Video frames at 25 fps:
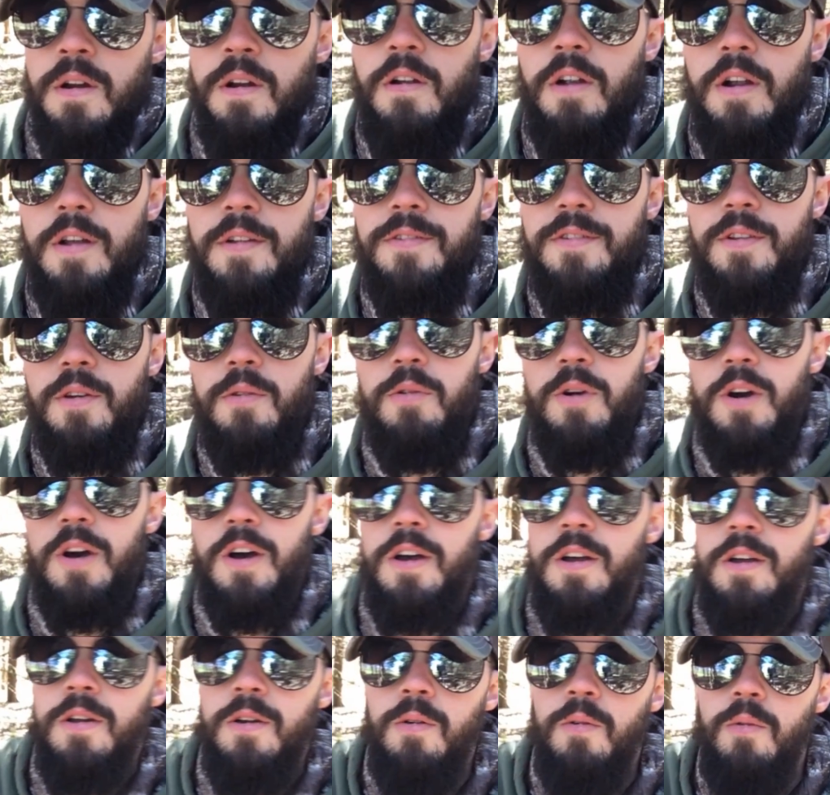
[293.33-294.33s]
Alright,
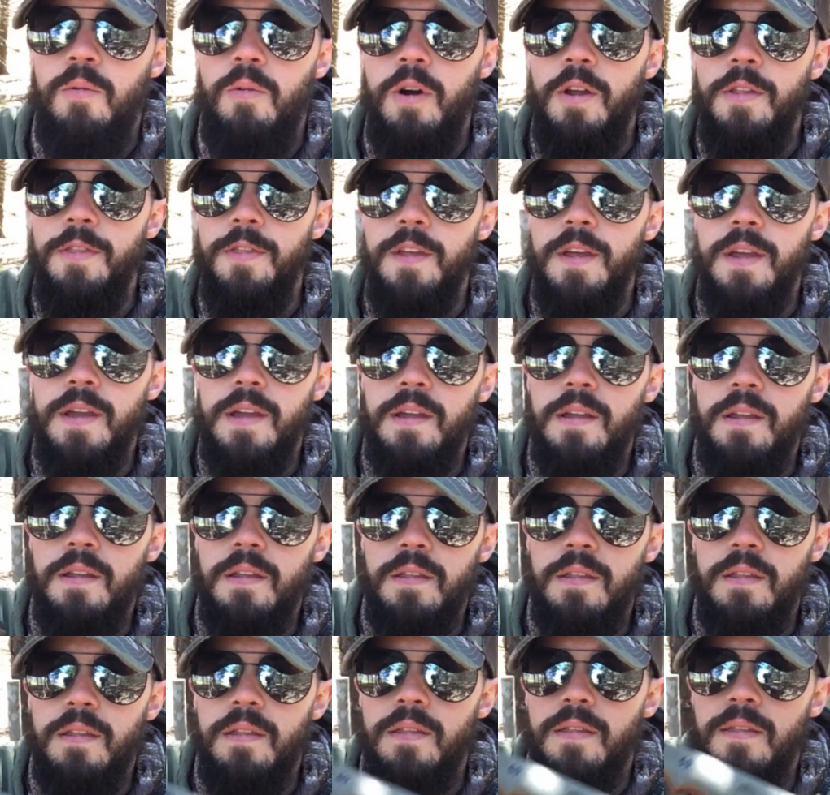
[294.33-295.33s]
so one thing
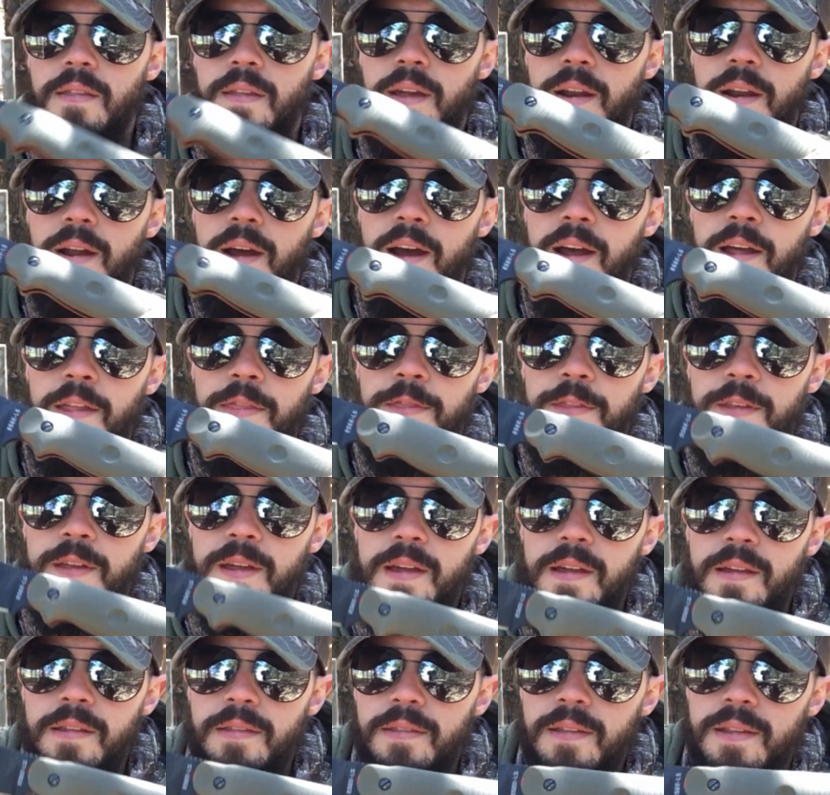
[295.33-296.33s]
that I
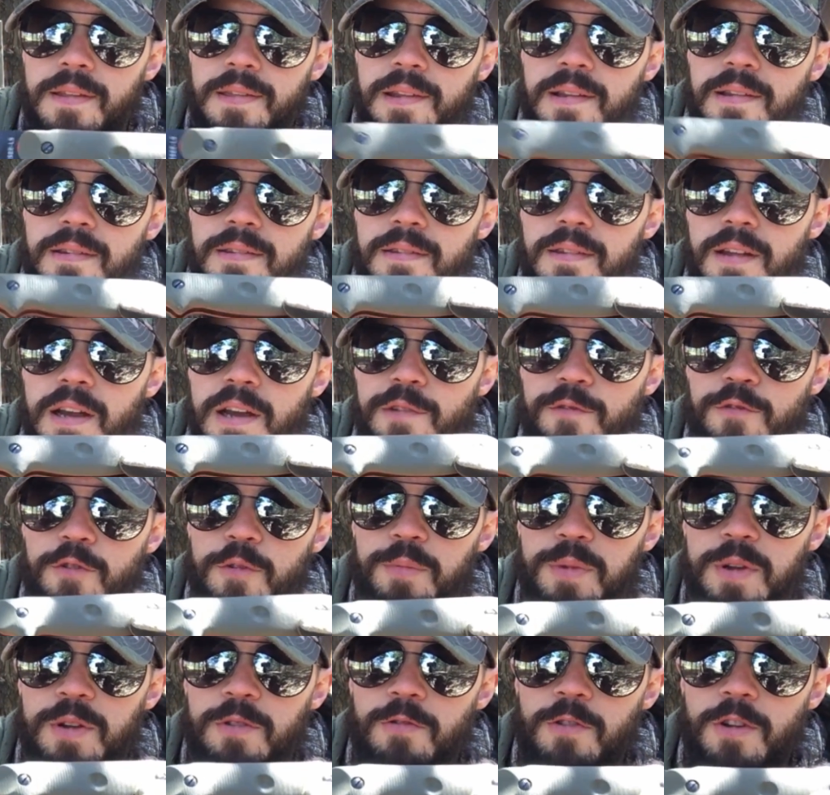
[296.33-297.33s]
think that this knife
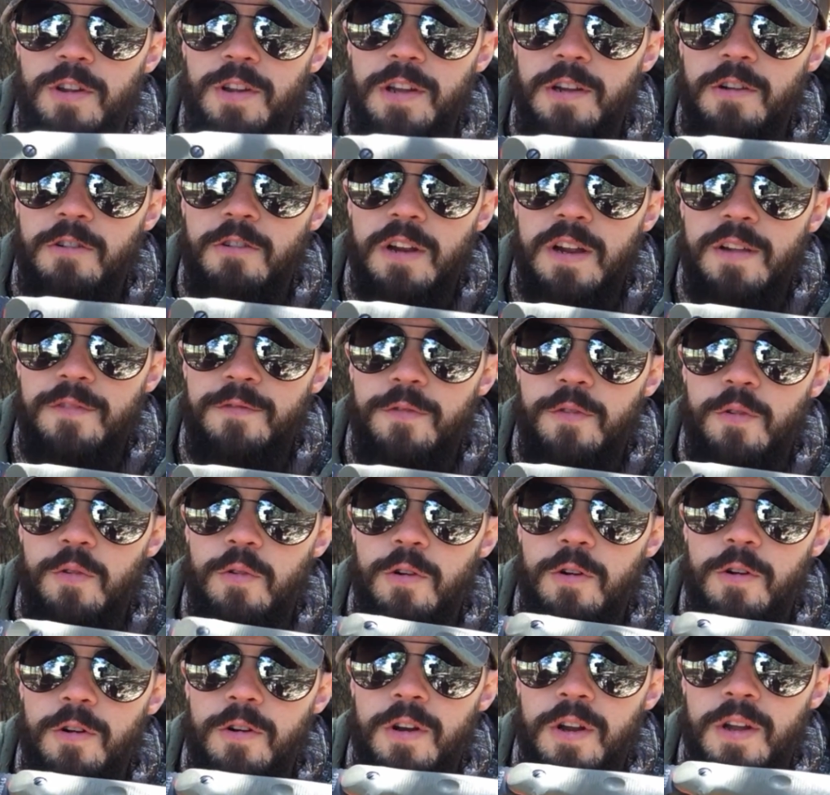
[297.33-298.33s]
would be really great
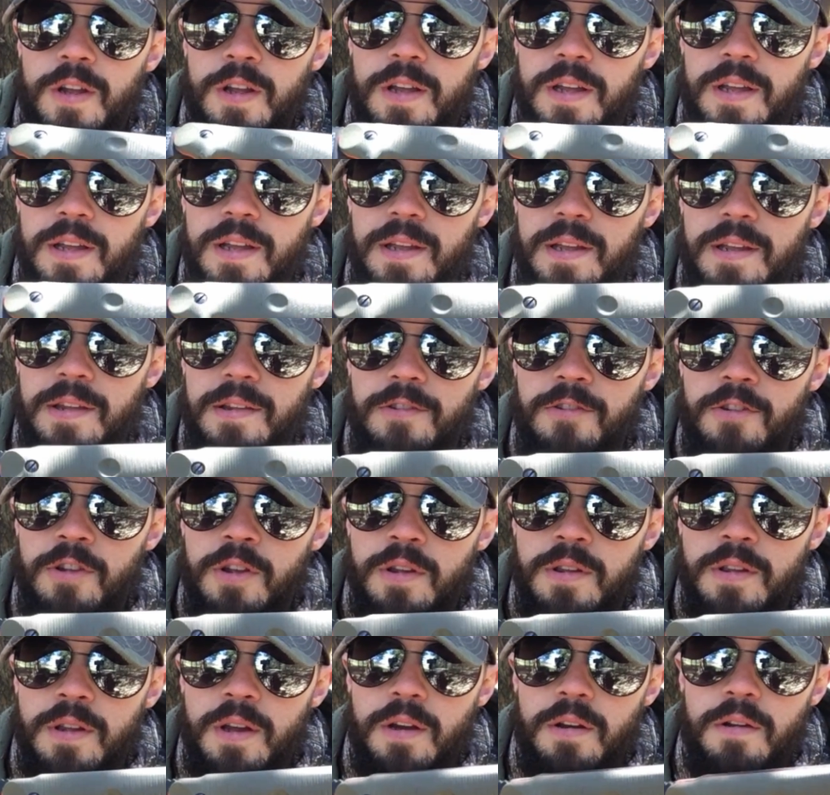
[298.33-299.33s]
for is
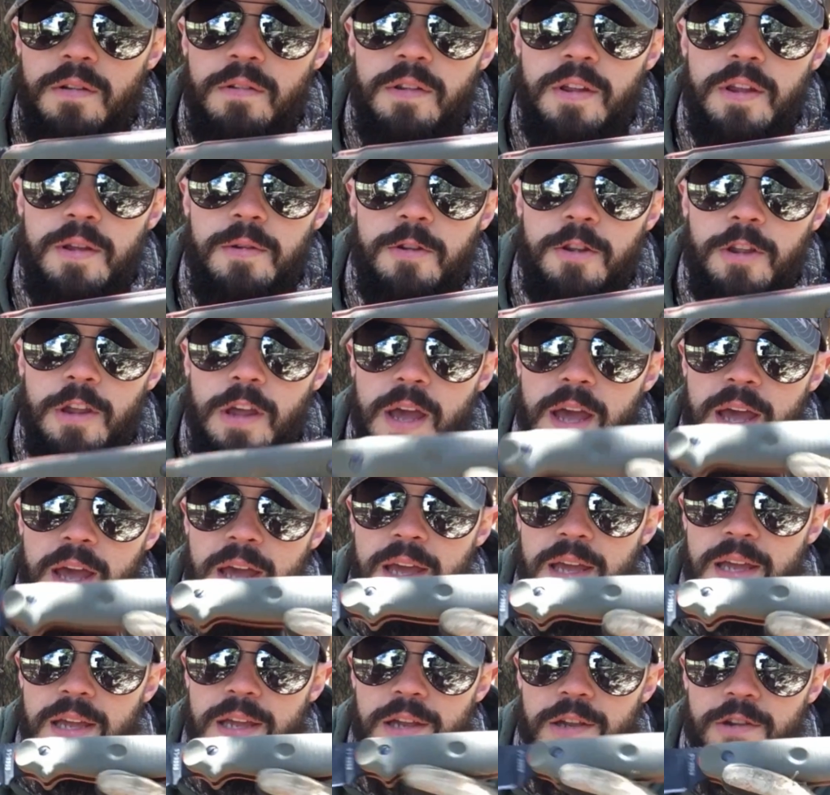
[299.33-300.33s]
not only
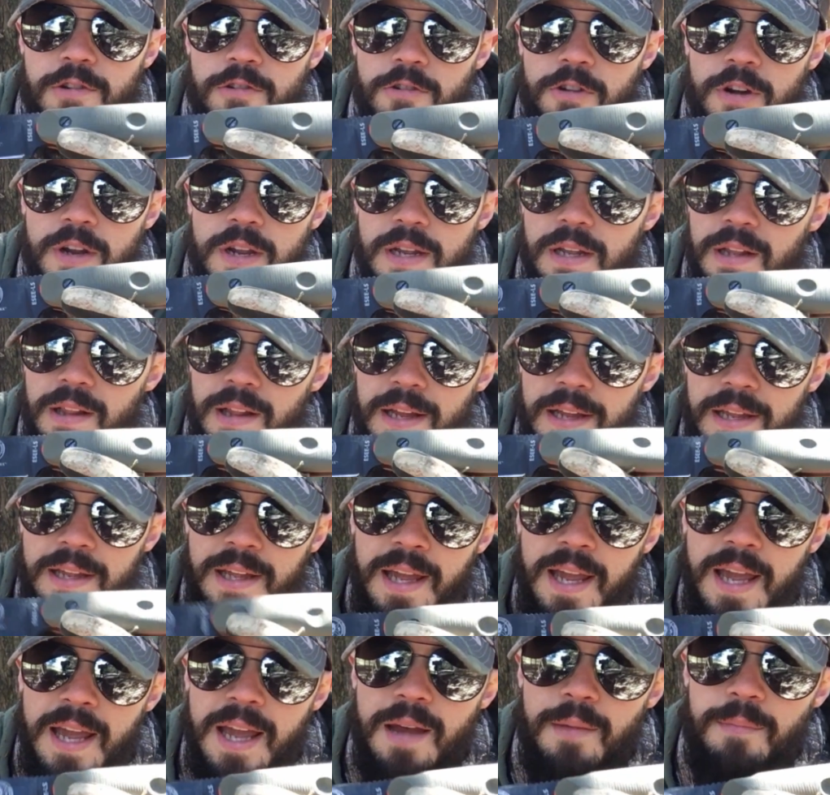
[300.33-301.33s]
a great like
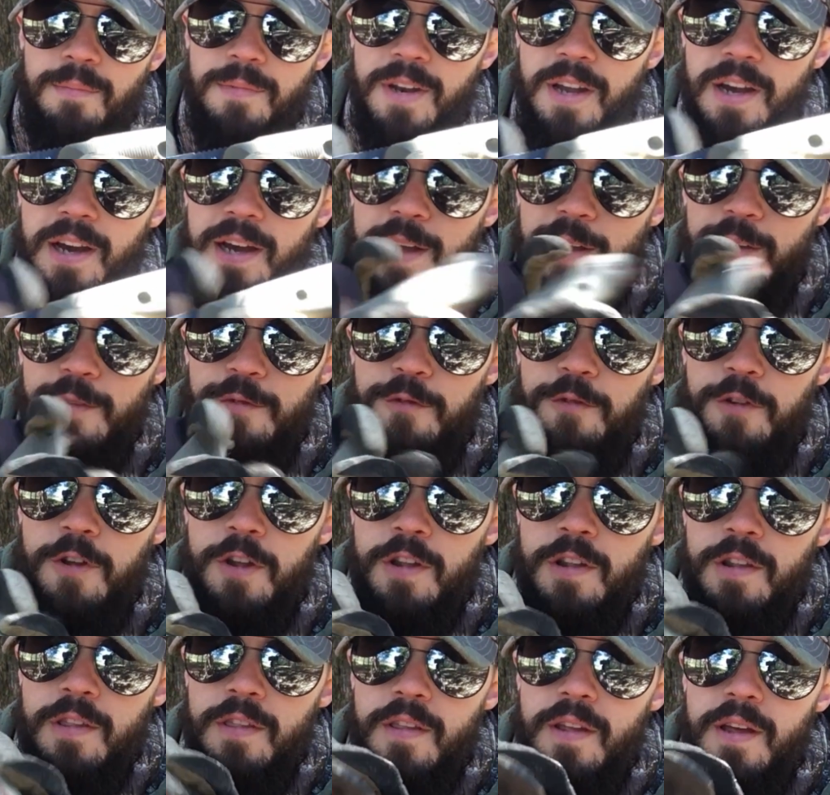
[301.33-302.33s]
camp knife
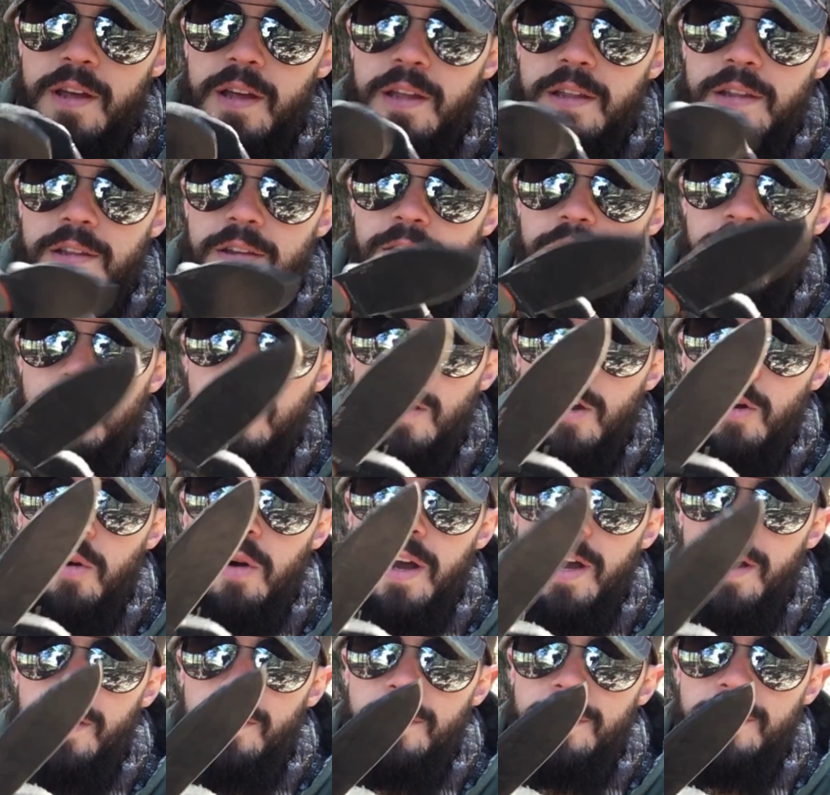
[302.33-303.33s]
that you can go
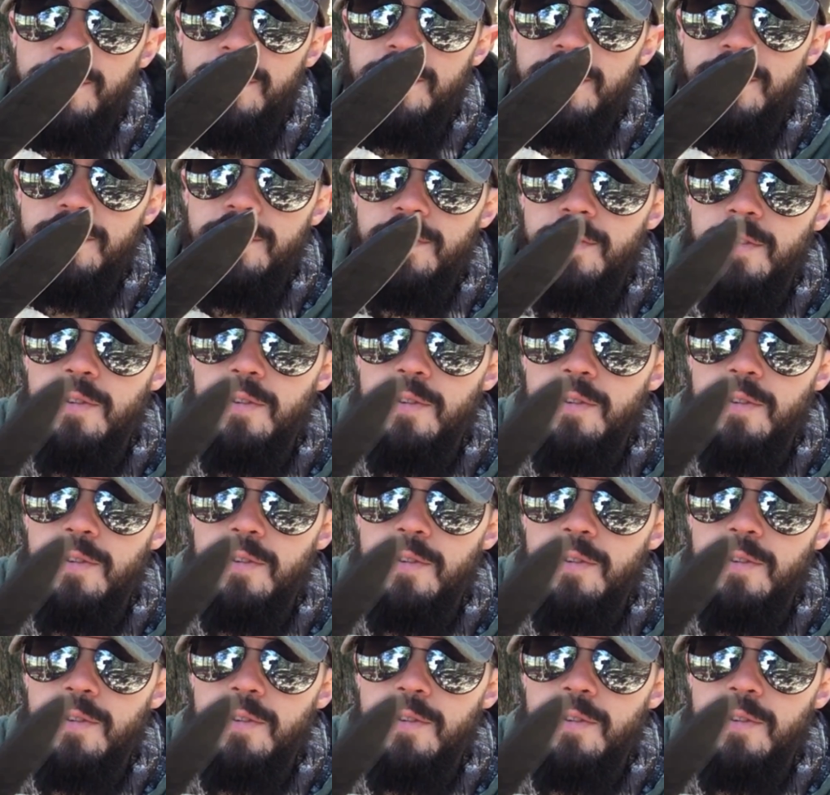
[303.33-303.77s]
out and just